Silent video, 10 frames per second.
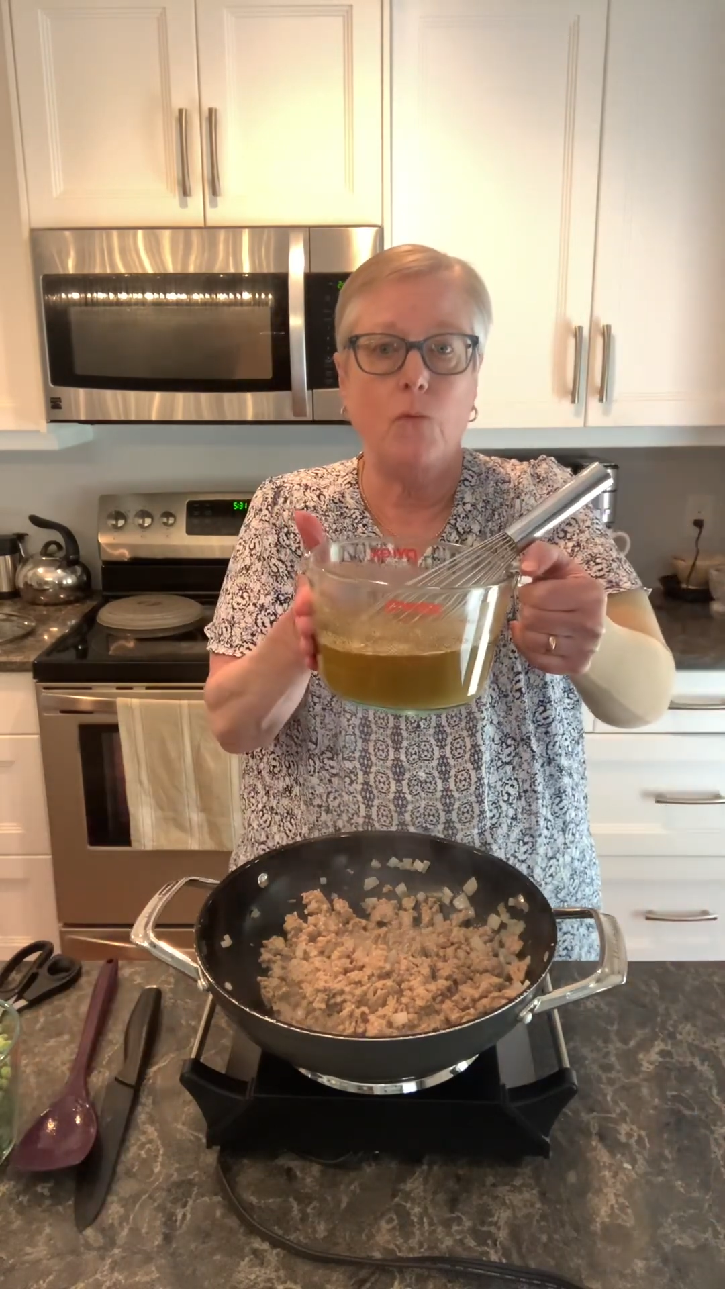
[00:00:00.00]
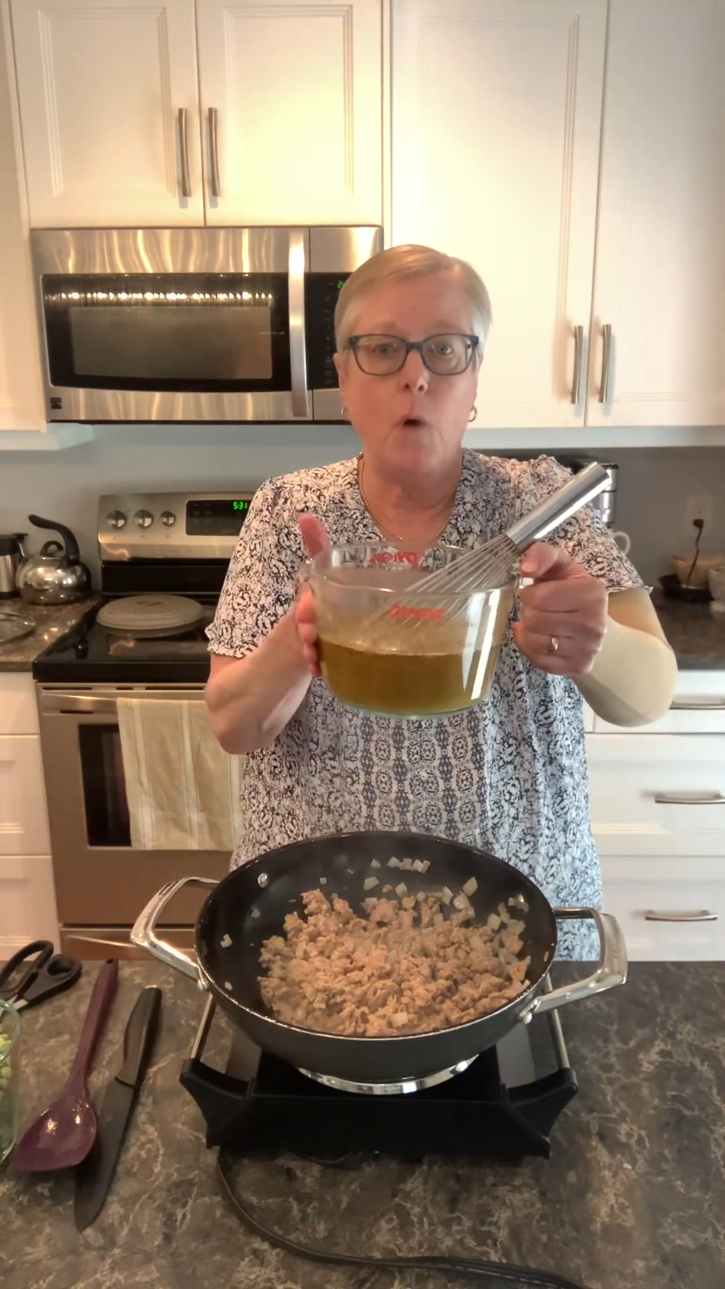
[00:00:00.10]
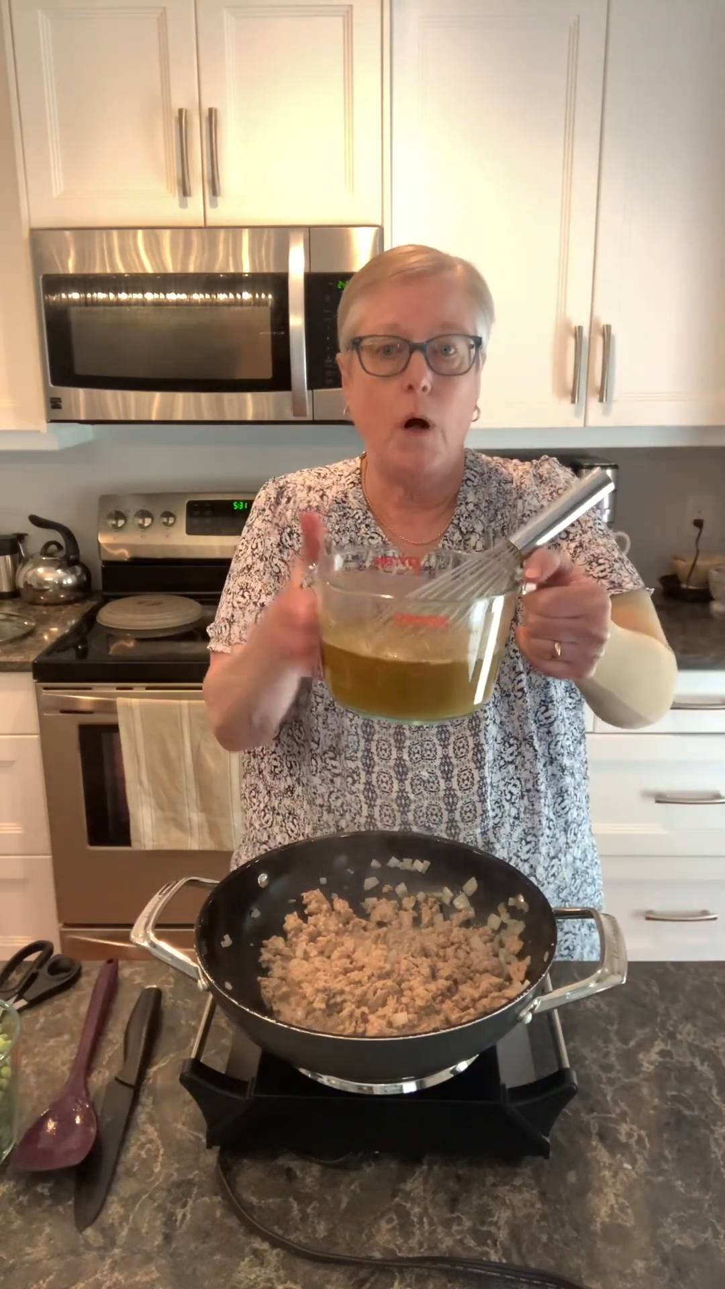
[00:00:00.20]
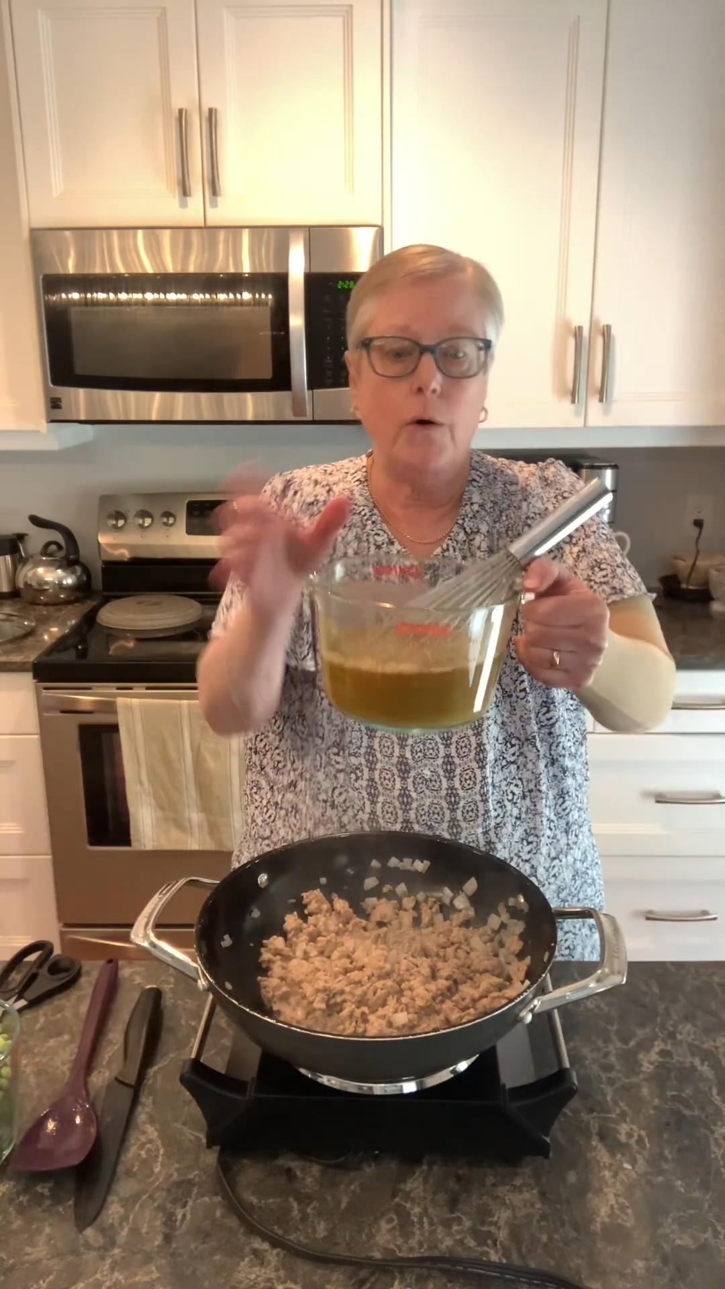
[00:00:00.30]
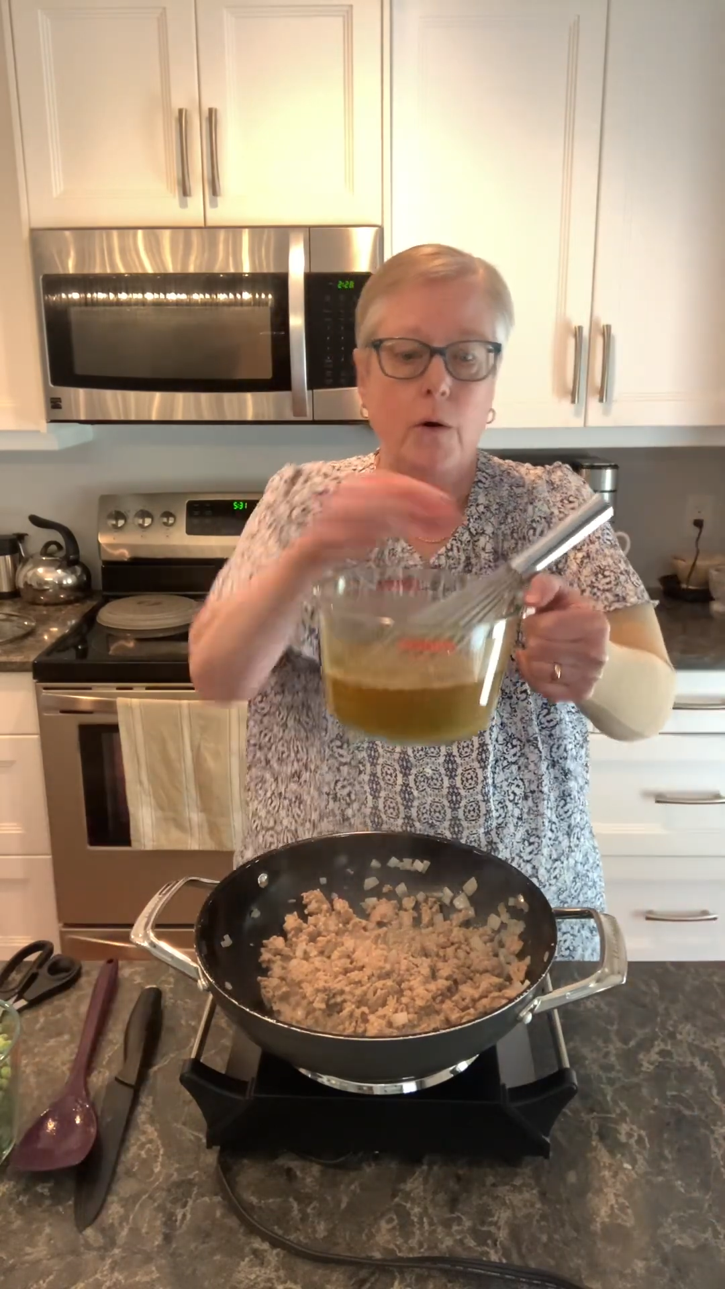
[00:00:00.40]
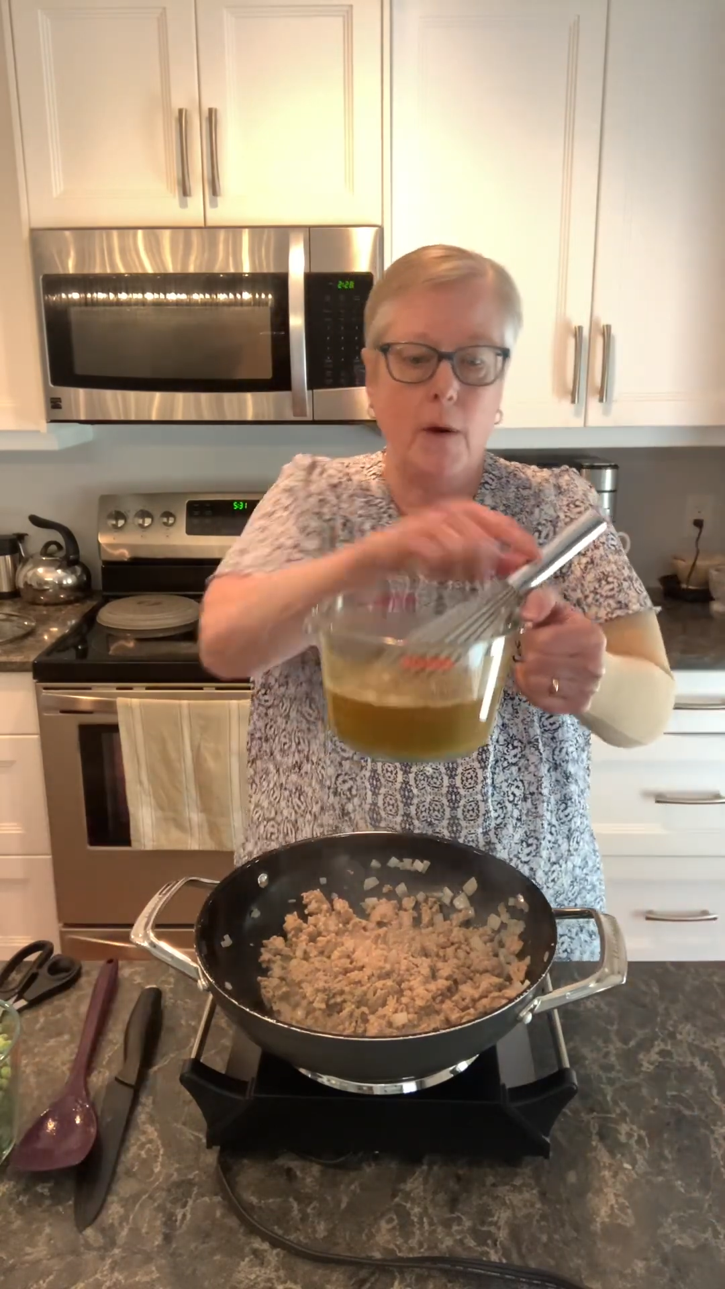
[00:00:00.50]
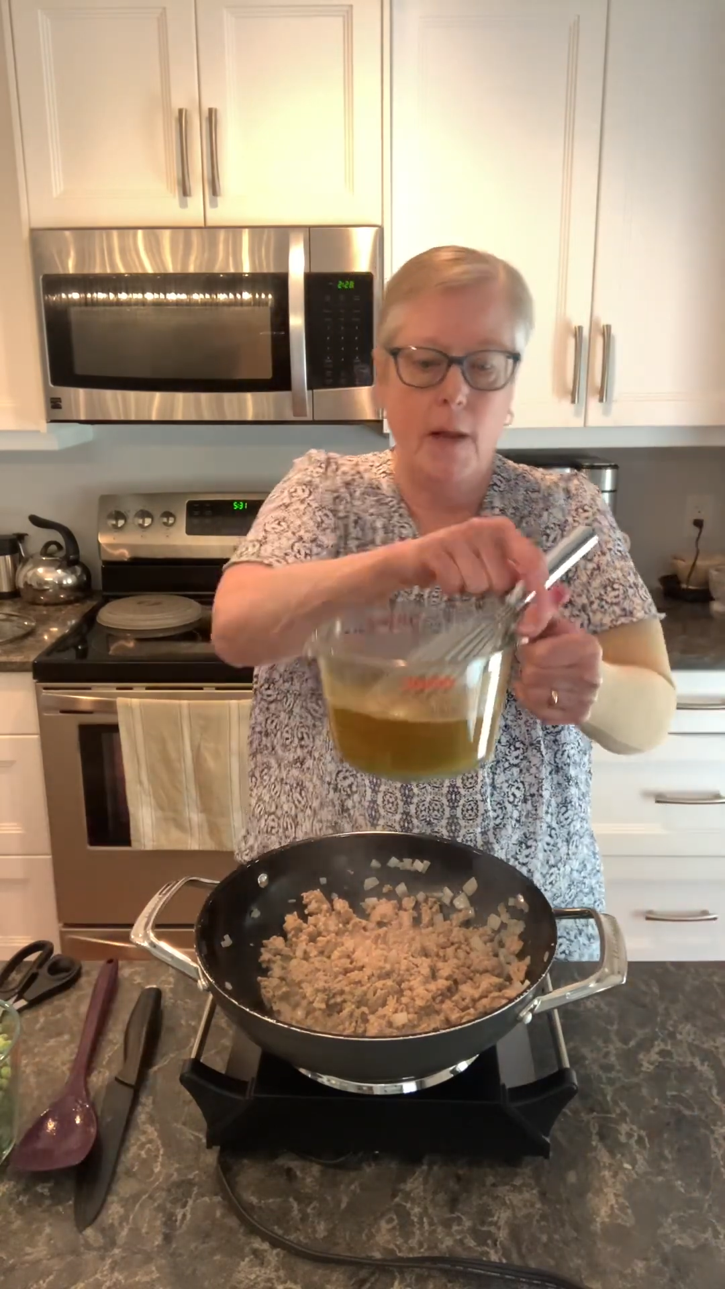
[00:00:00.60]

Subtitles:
water